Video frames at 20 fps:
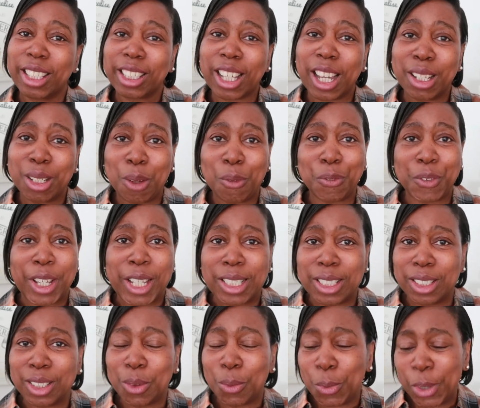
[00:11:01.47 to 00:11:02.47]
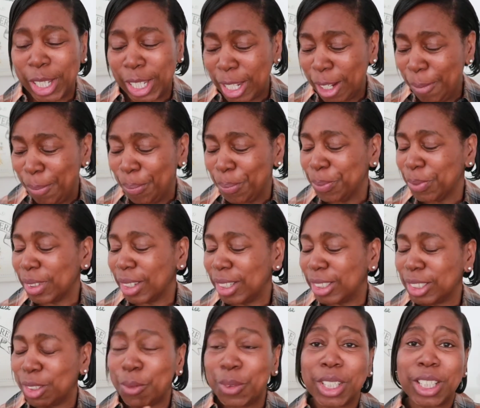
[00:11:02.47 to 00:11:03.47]
like kind of fading away.
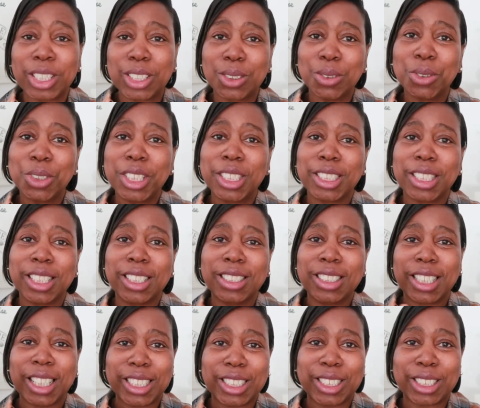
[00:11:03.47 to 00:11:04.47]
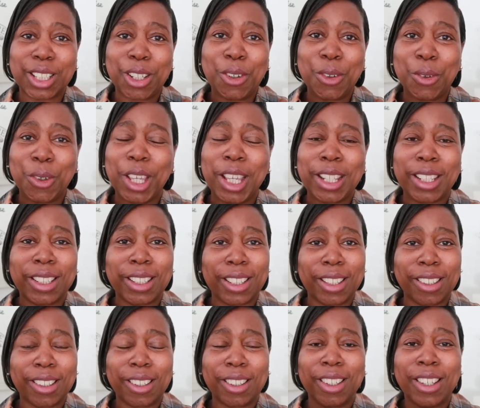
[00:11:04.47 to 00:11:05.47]
So when I saw this in Tesco in
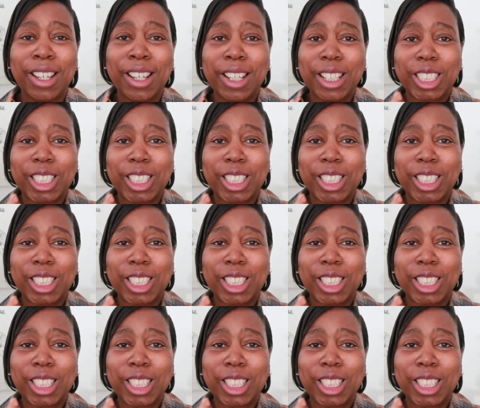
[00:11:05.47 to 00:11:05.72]
the